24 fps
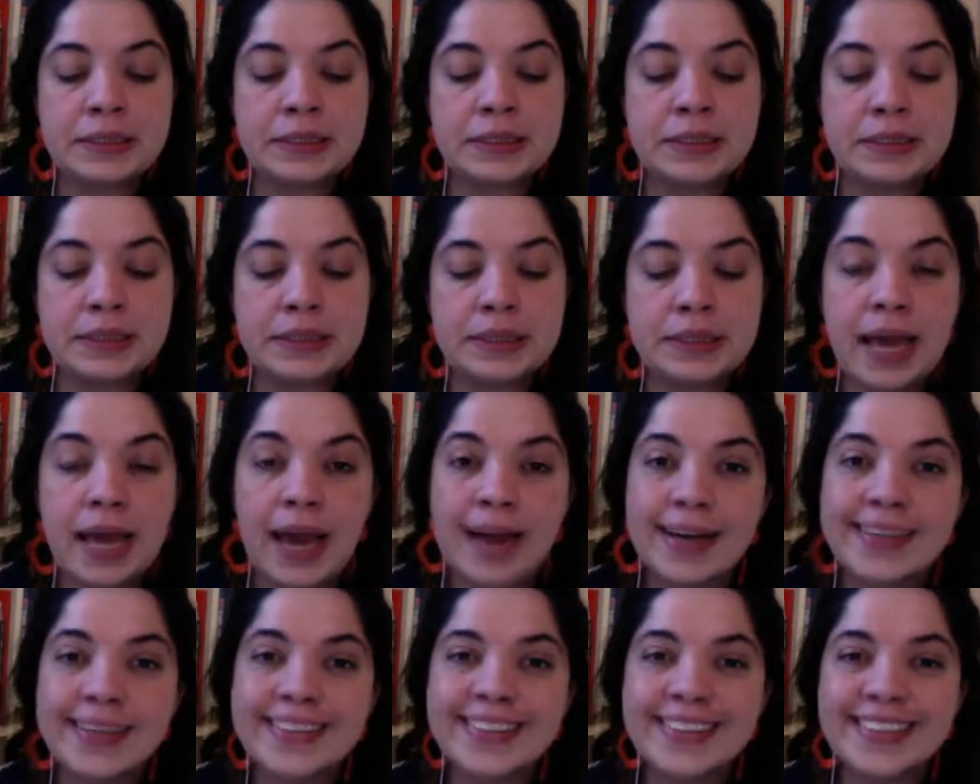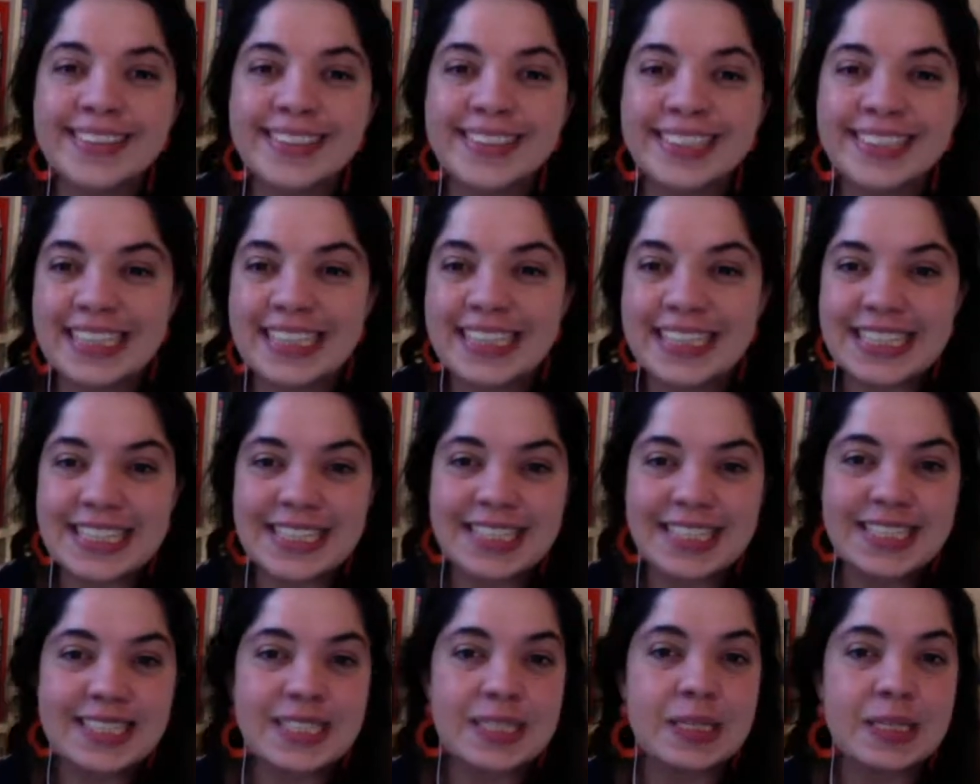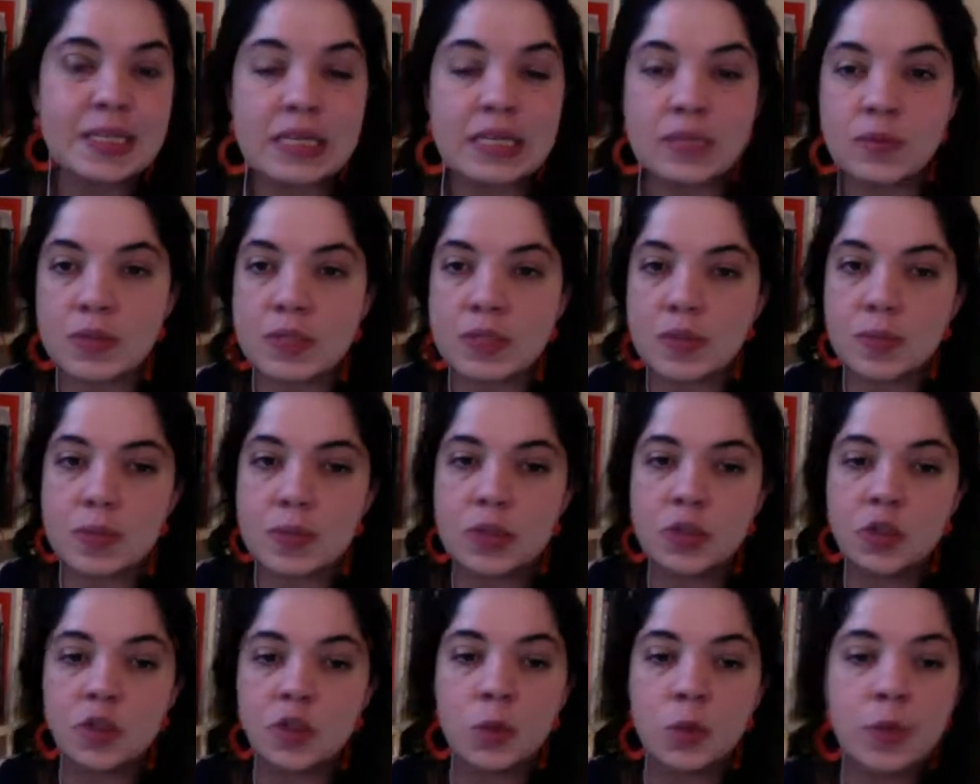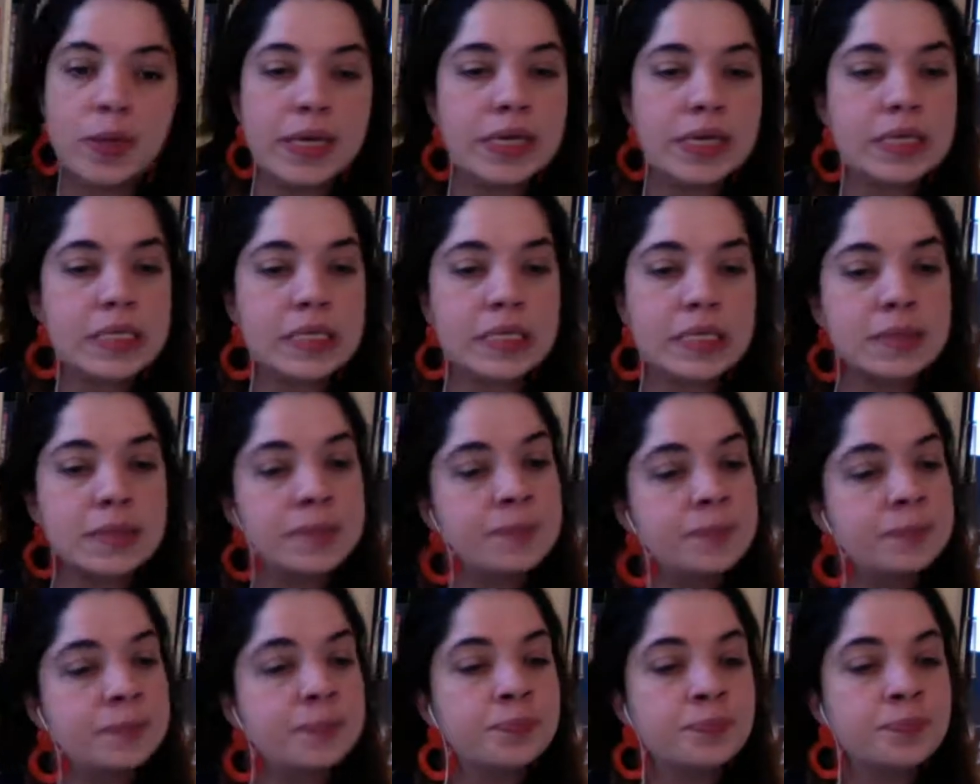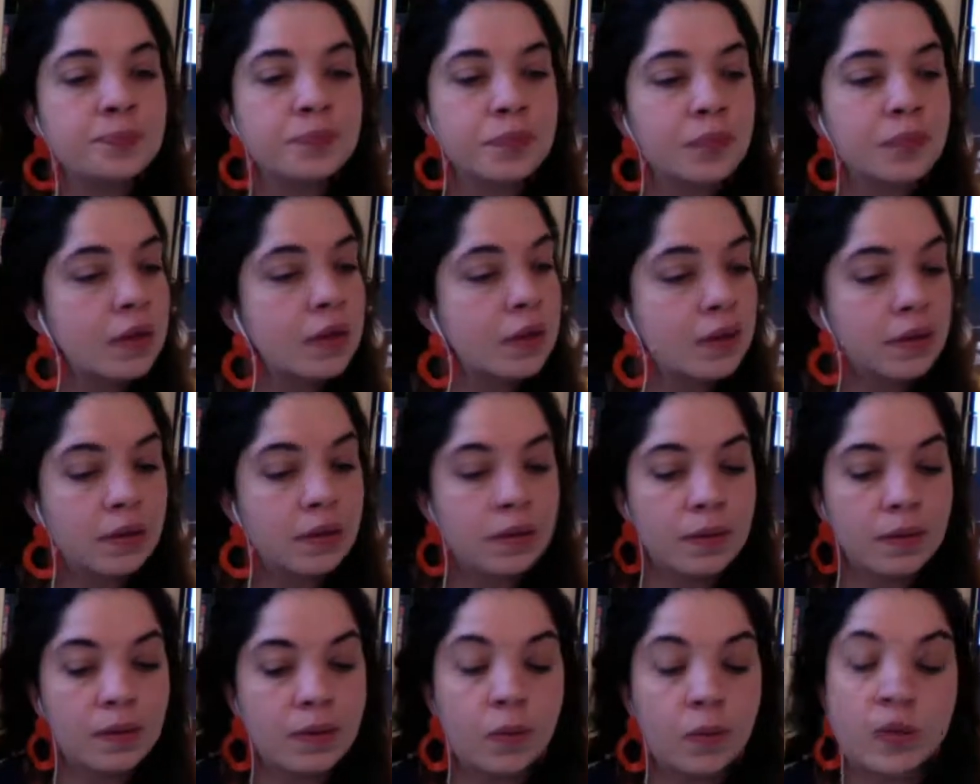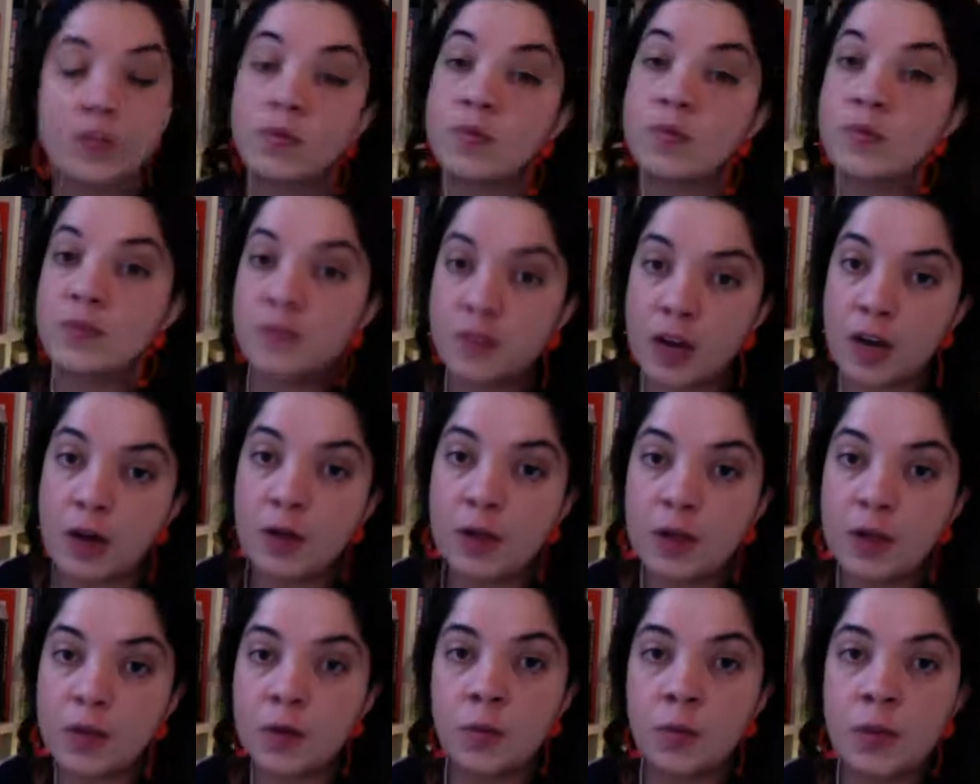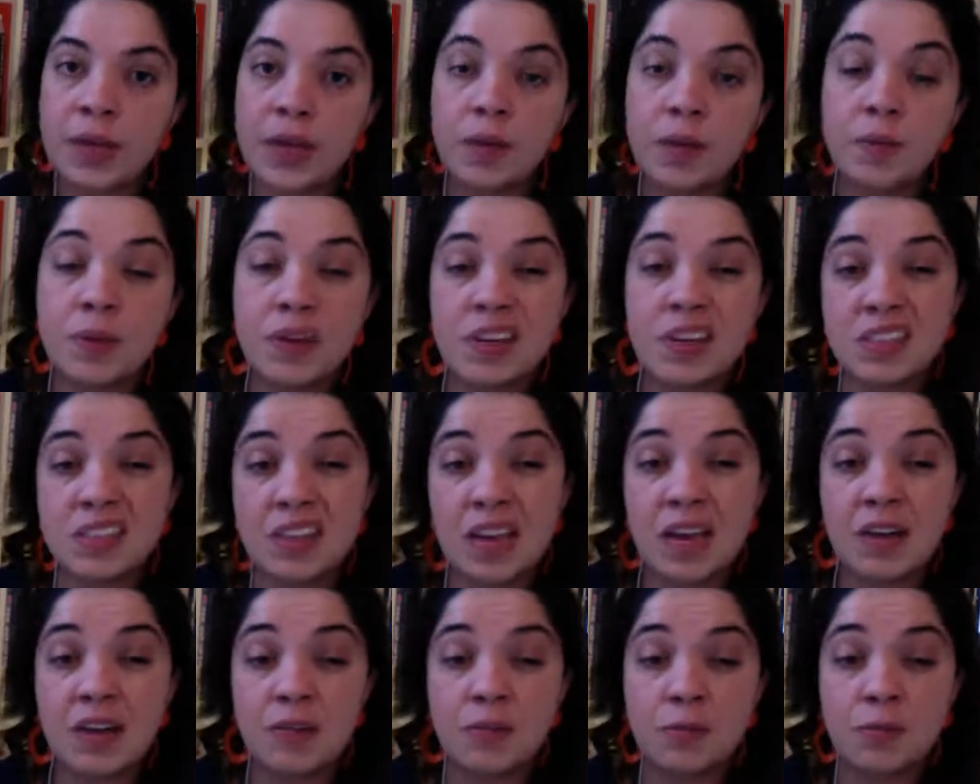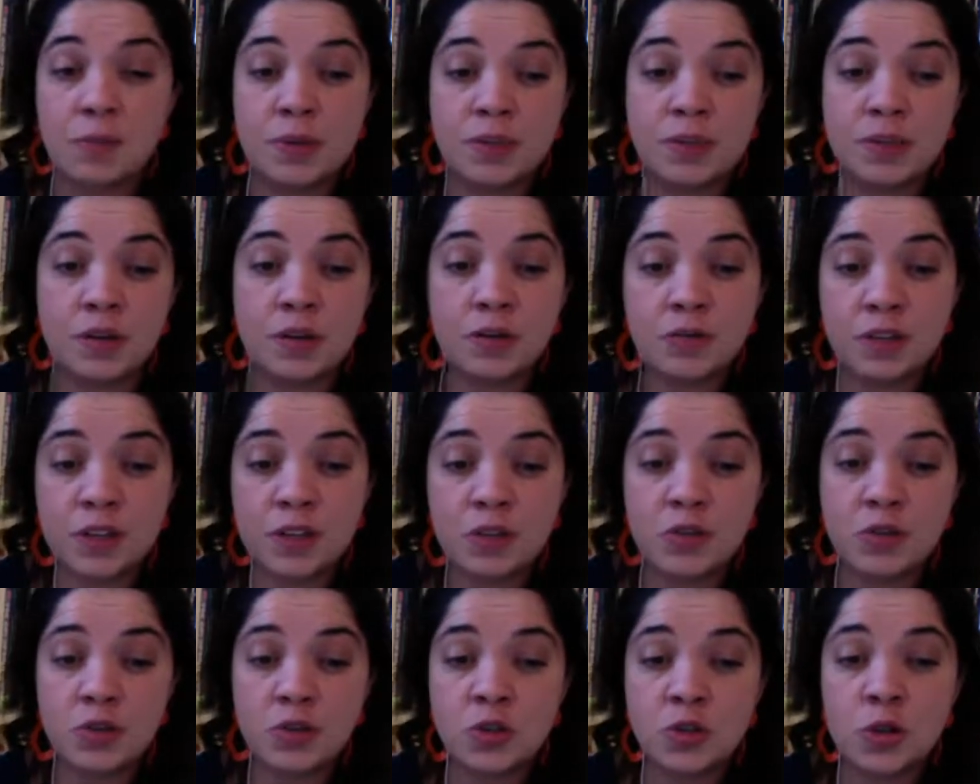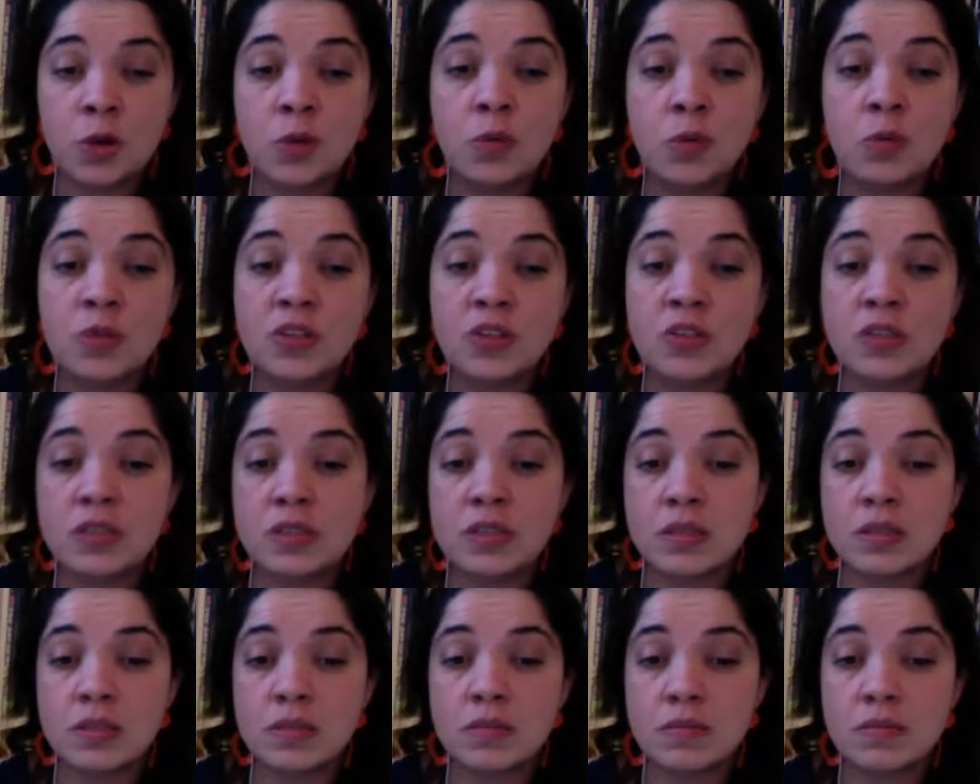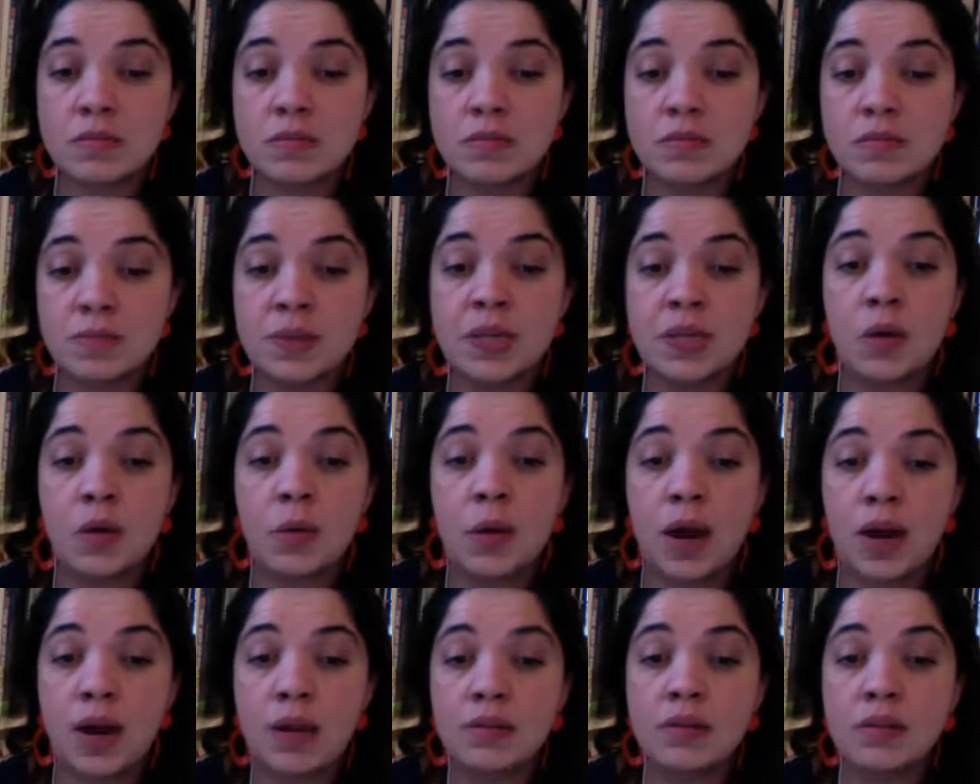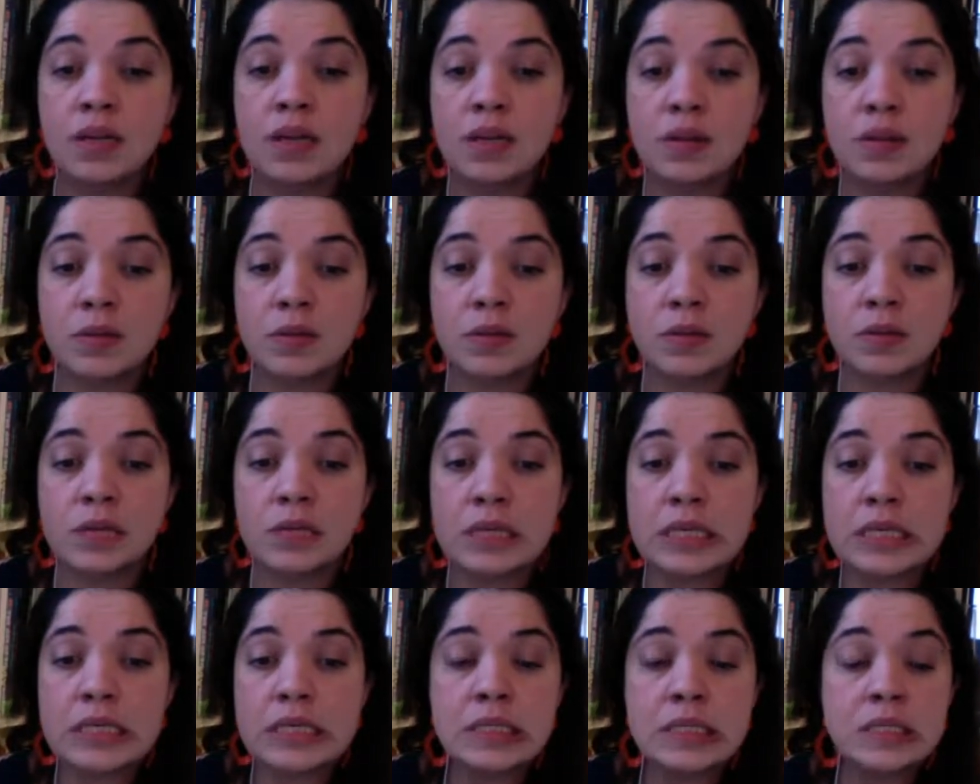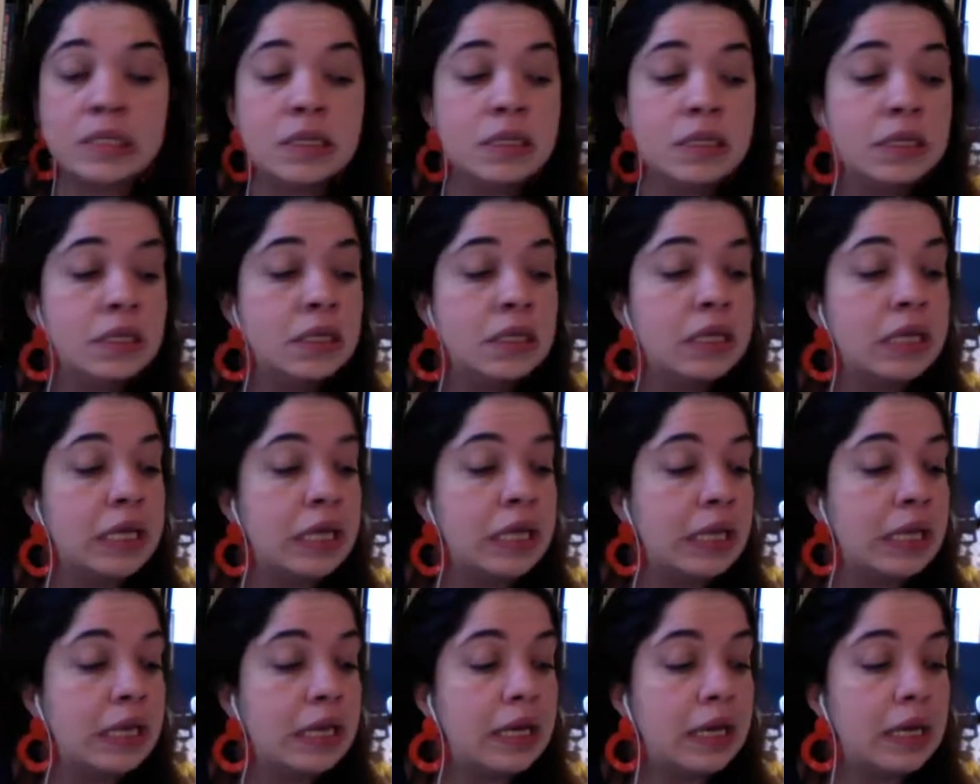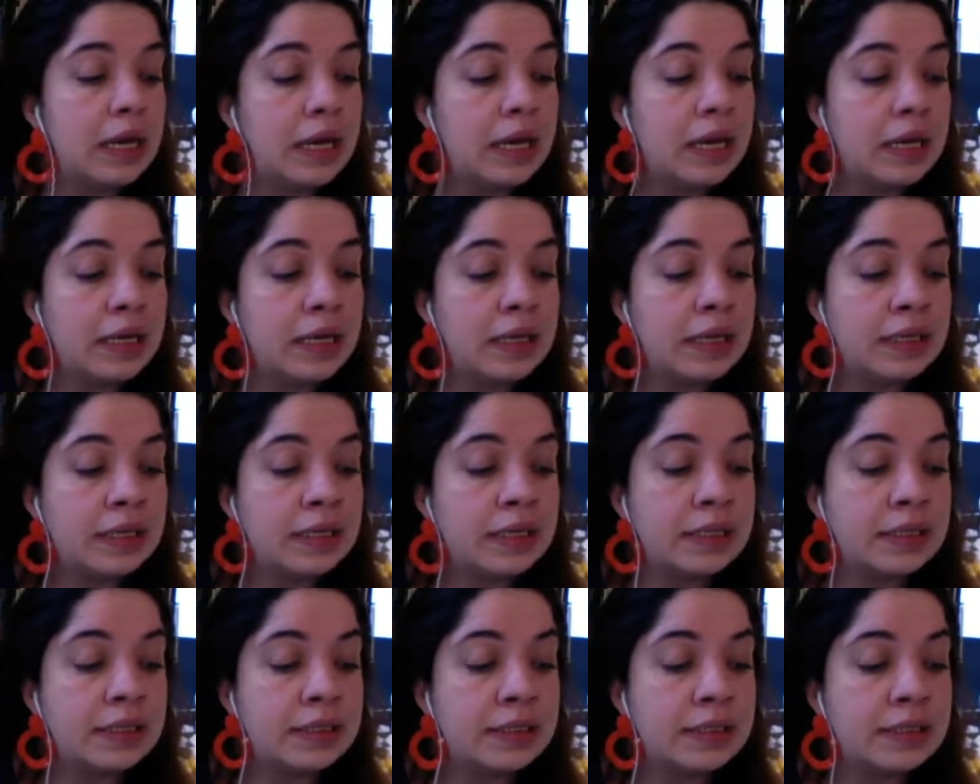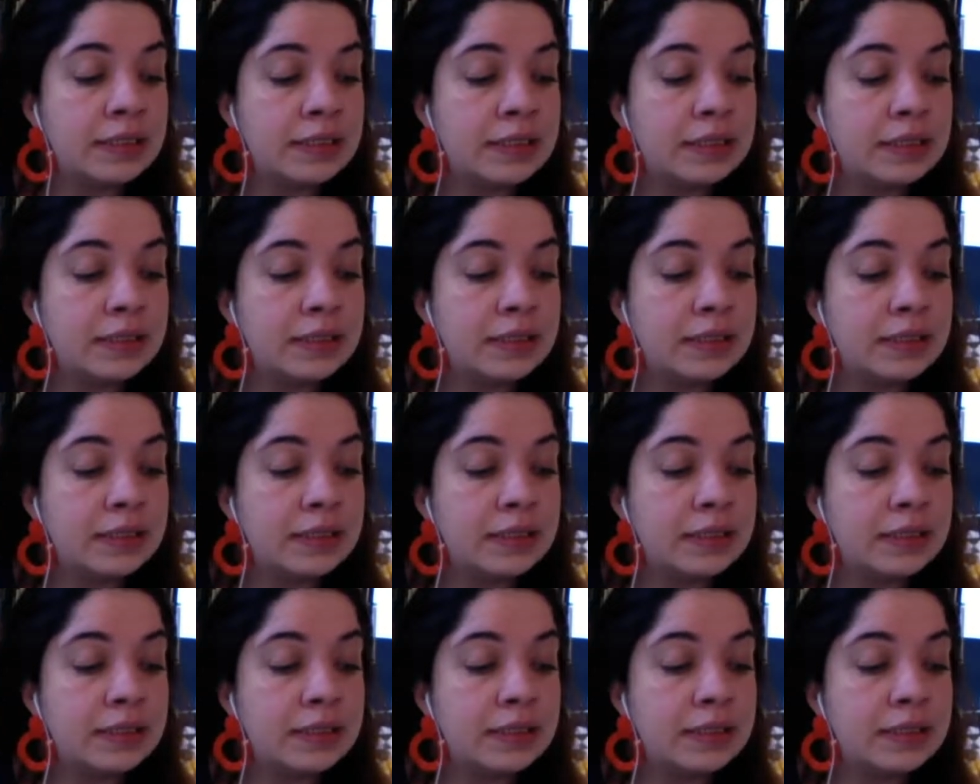yeah, and that's it. That was my 2 weeks. But very good week because I have personal things to show, which has been a while that I don't do this. And